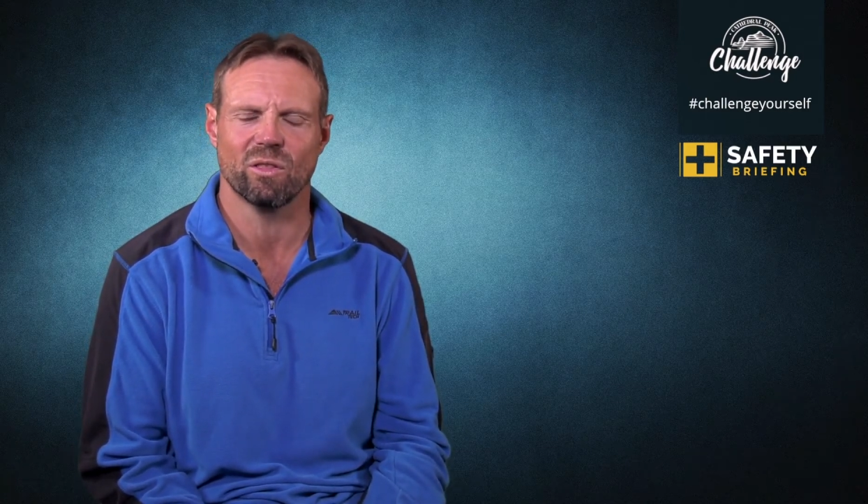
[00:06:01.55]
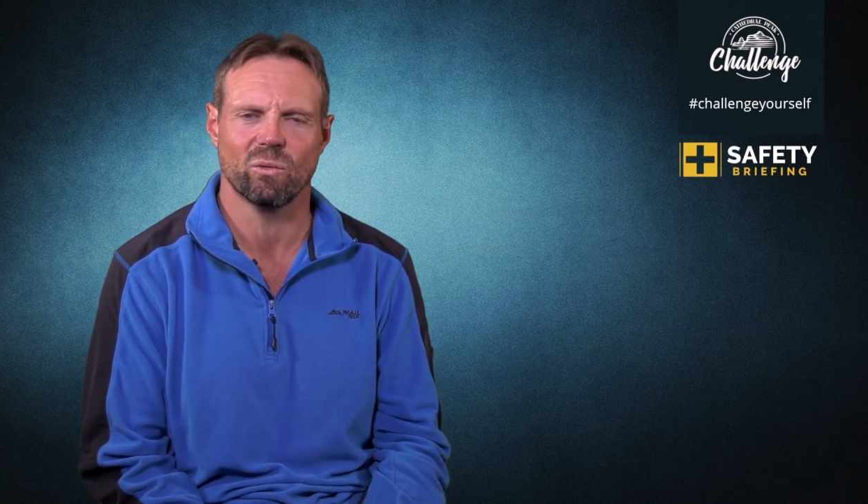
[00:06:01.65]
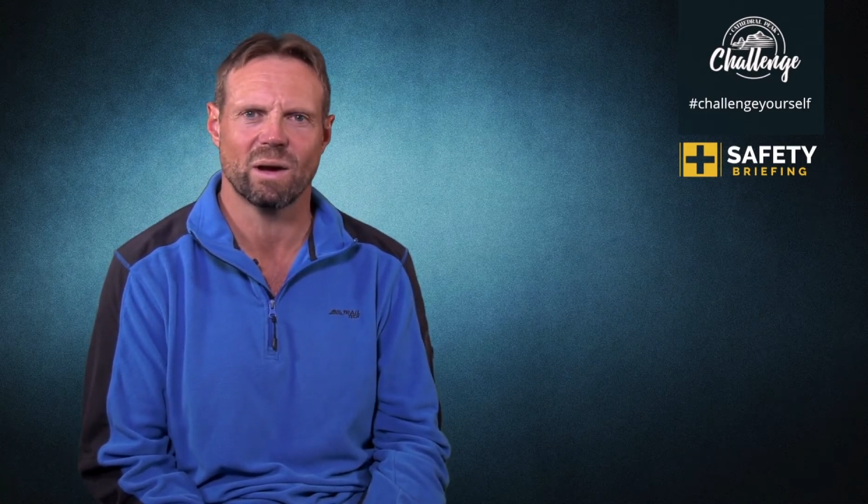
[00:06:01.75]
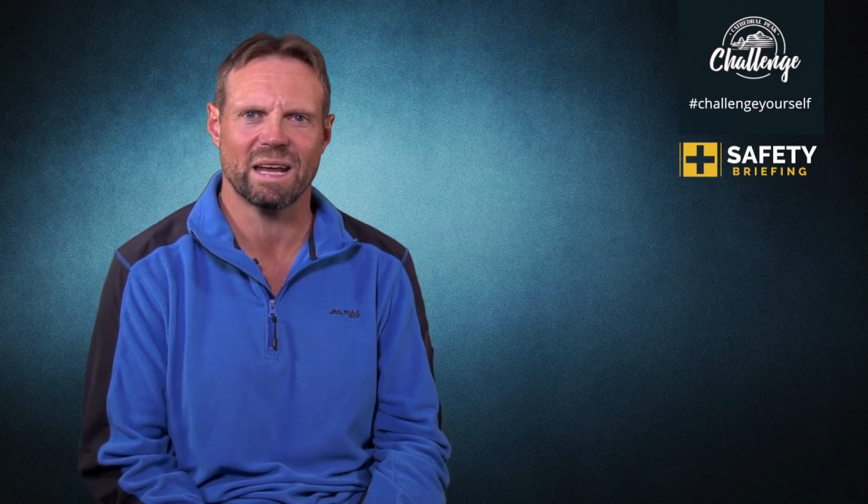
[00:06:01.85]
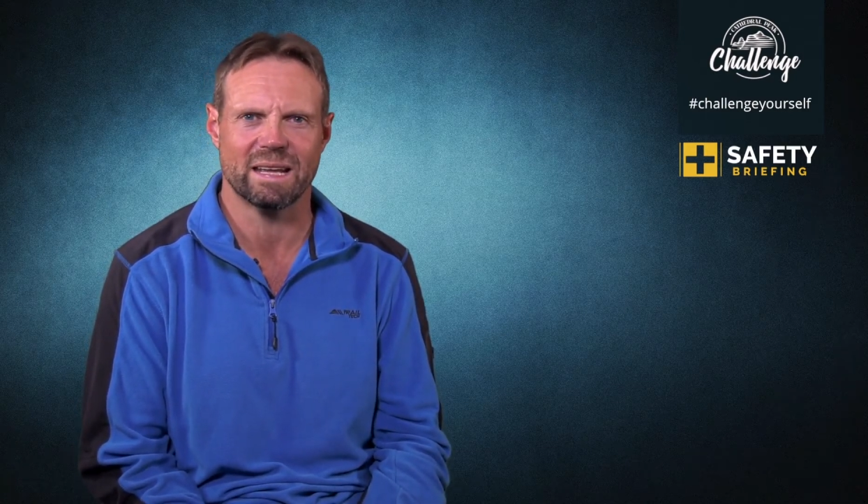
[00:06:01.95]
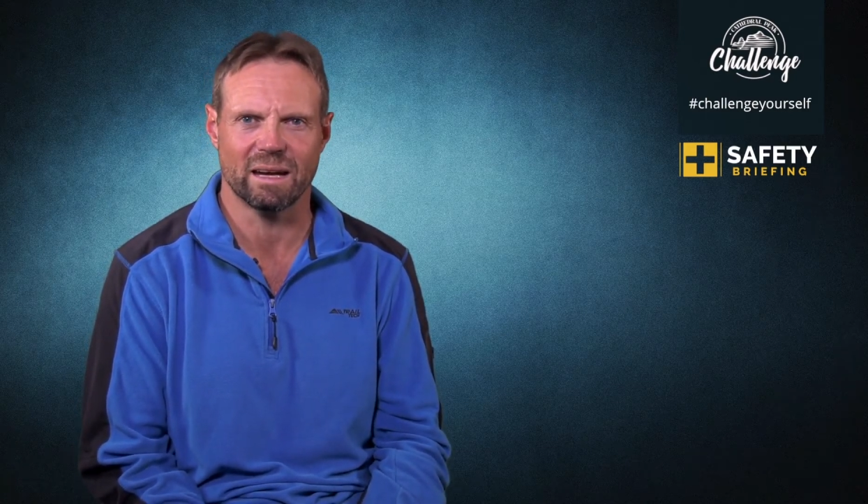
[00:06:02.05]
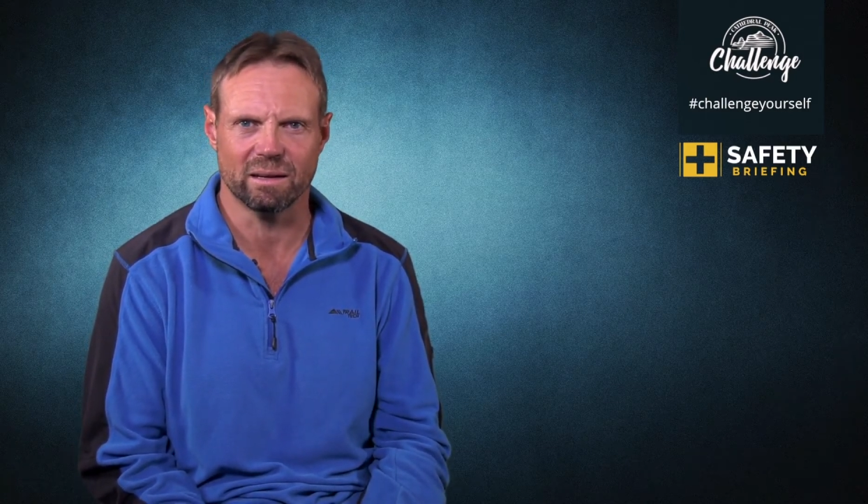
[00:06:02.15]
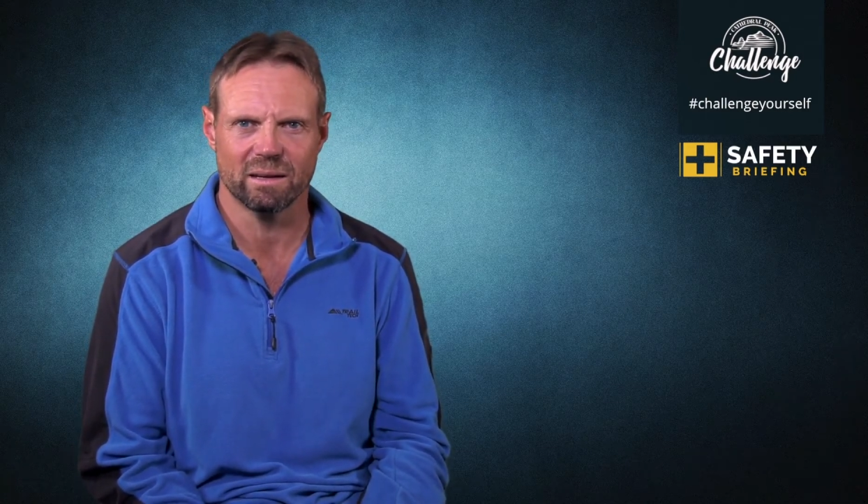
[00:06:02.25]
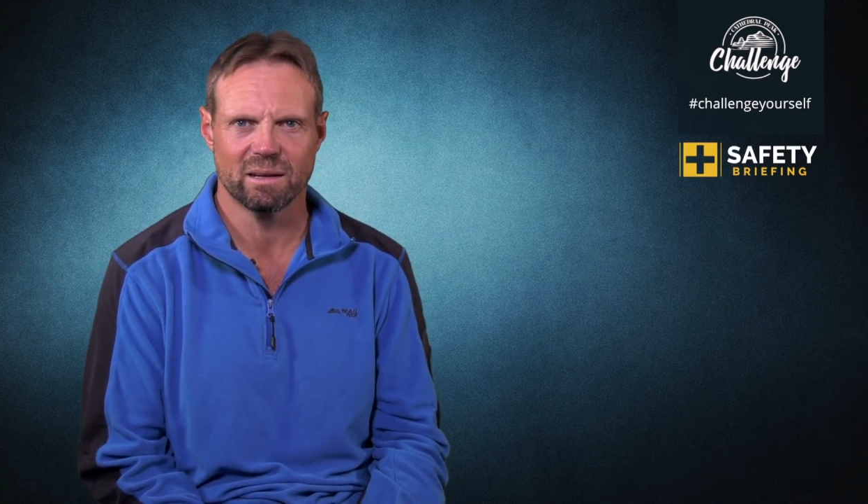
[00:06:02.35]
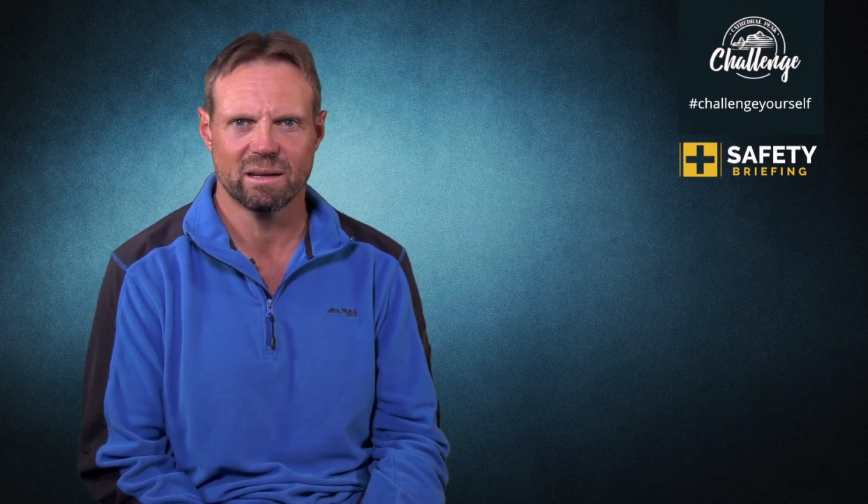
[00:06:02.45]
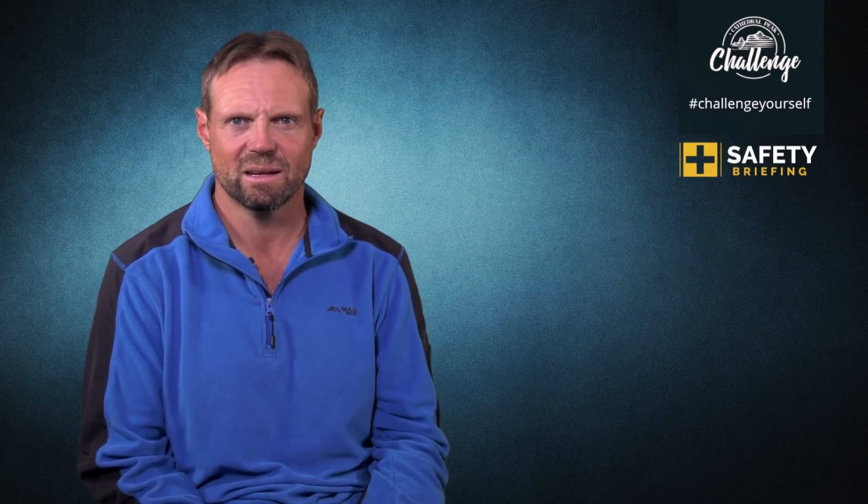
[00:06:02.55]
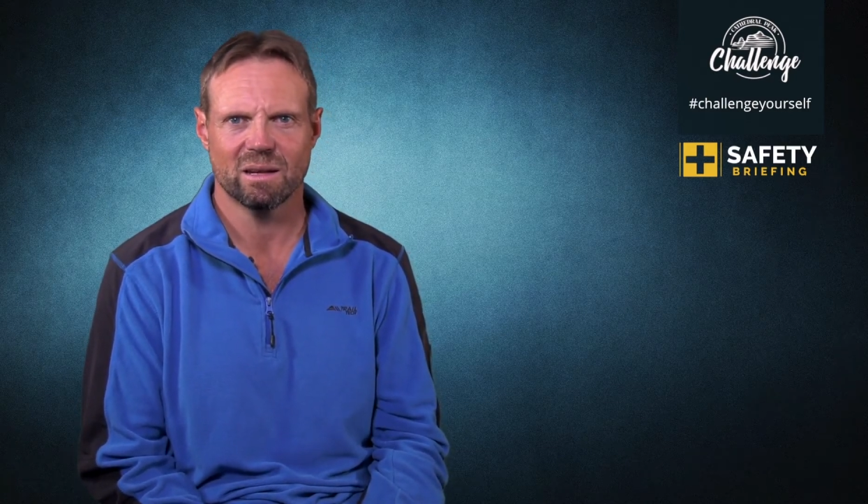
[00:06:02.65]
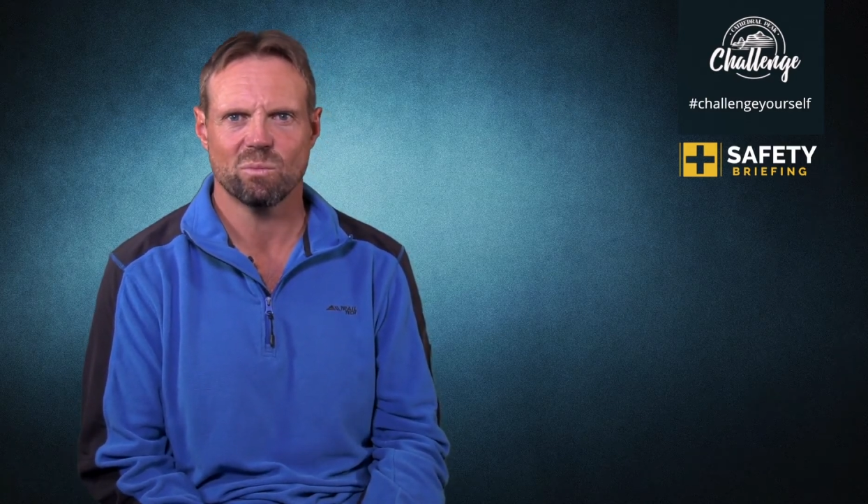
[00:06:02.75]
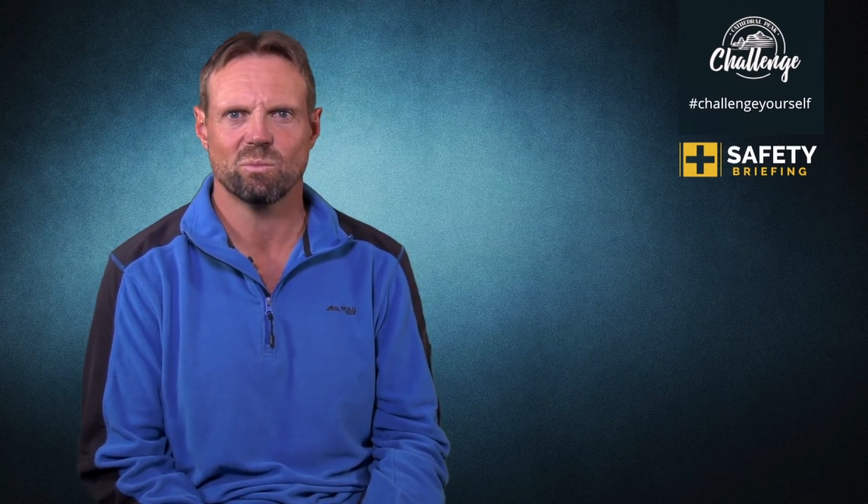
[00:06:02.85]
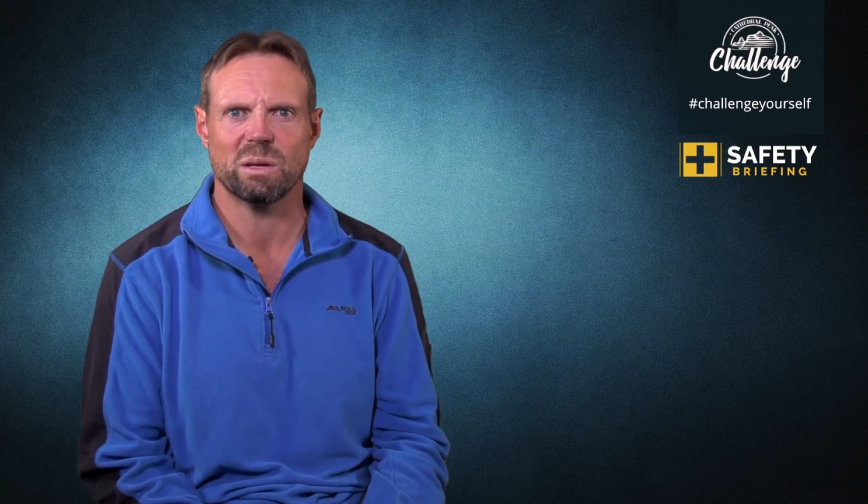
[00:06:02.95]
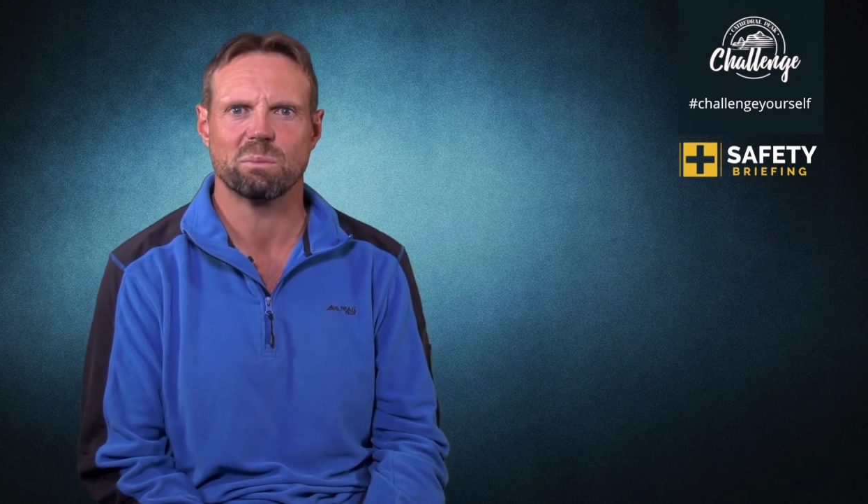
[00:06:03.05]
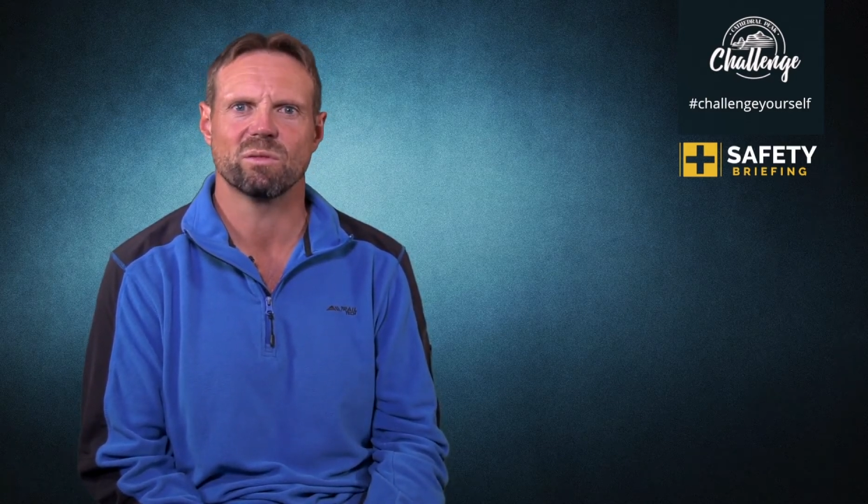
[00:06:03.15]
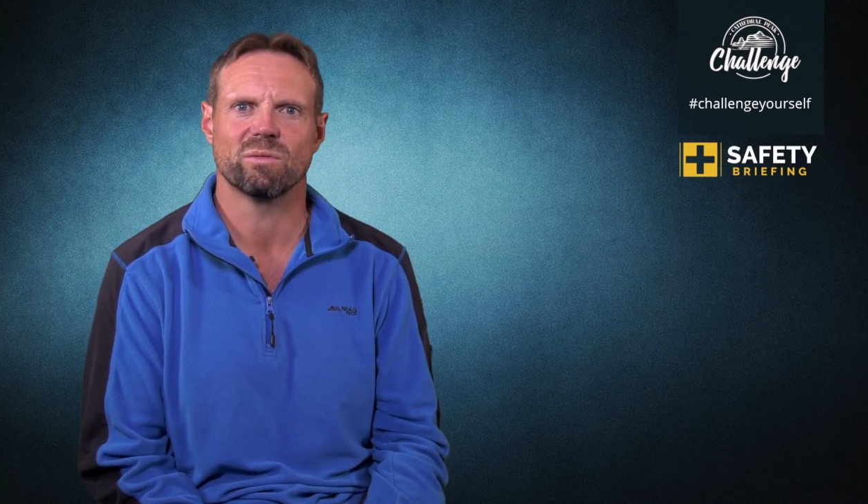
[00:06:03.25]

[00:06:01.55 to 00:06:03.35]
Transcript: on the way down. People